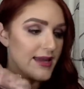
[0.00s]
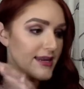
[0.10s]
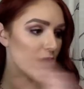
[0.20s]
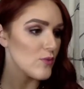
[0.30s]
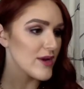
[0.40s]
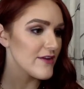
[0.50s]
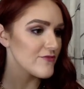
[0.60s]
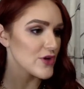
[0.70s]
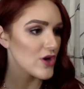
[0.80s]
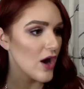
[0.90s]
Now, what I
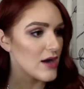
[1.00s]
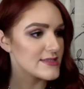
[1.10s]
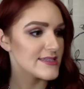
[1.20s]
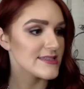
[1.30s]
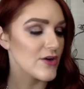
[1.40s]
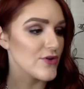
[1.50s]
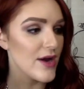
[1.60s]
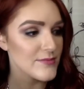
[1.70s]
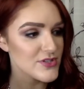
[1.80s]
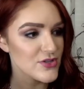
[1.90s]
forgot to tell you,
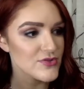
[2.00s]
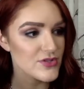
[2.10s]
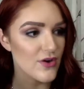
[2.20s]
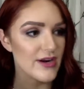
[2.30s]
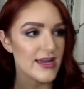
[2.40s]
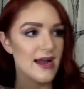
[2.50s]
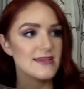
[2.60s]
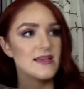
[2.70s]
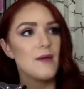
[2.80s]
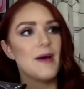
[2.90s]
I'm so sorry
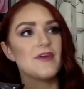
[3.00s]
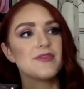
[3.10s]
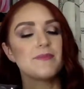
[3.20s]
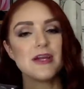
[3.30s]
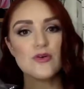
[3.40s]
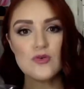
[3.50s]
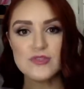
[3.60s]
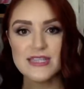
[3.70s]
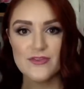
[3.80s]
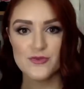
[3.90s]
guys, about the Miracle
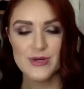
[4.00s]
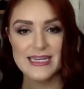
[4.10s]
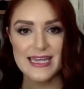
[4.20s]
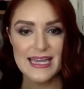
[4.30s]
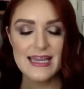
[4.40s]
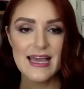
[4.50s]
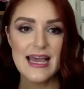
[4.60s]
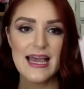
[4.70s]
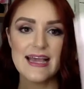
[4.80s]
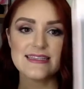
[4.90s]
Set 3D
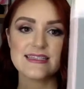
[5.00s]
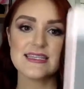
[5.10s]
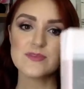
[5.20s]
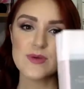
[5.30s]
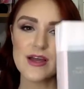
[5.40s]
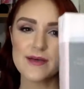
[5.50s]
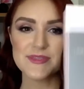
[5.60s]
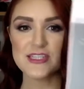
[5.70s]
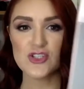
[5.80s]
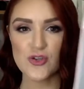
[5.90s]
is this one
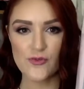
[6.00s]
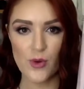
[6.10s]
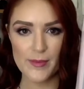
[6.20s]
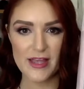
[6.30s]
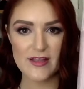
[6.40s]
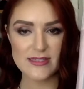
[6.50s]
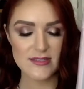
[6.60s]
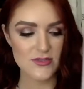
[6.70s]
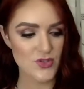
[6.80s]
comes in two formulas.